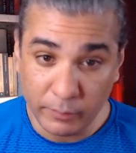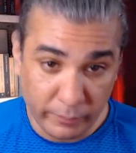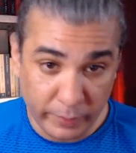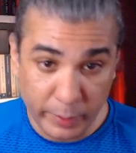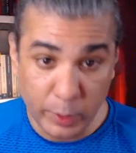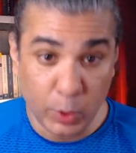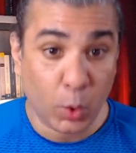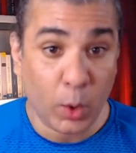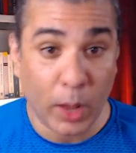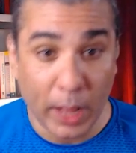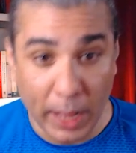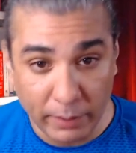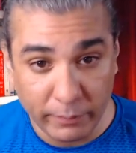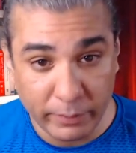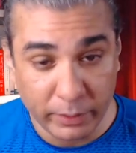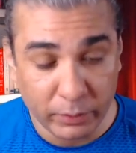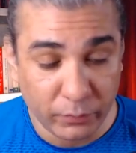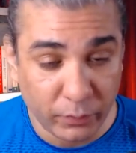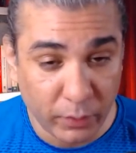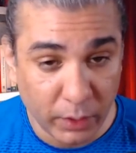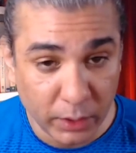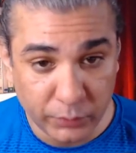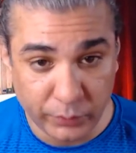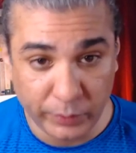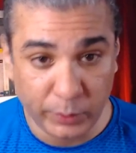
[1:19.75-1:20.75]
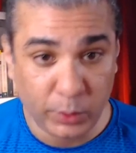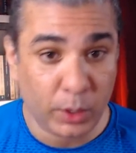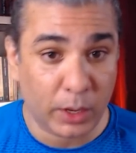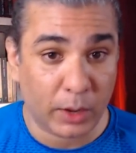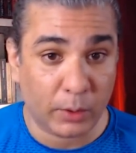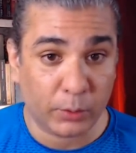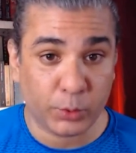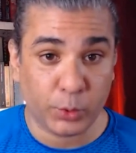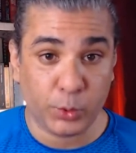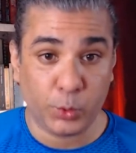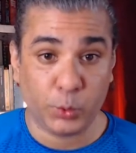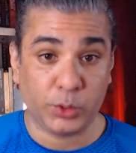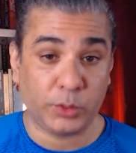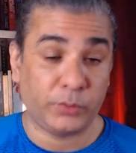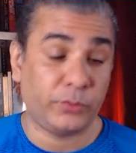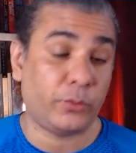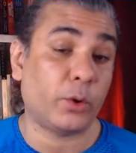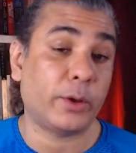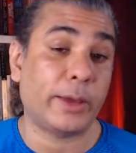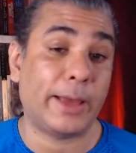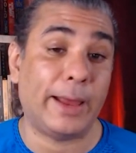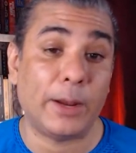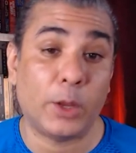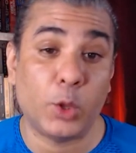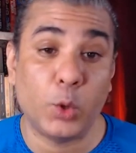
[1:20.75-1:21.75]
We know how it works. We know how to use it
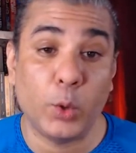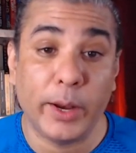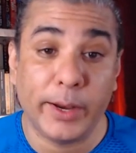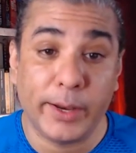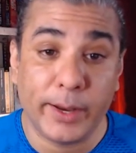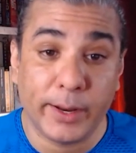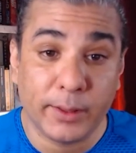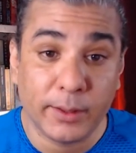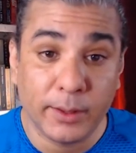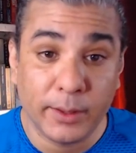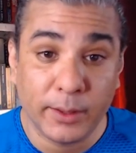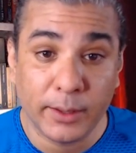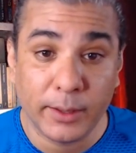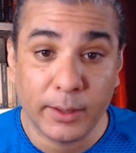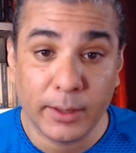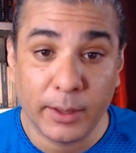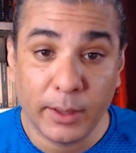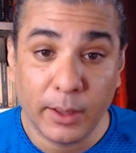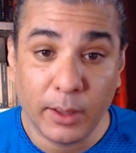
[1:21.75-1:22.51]
for calculating.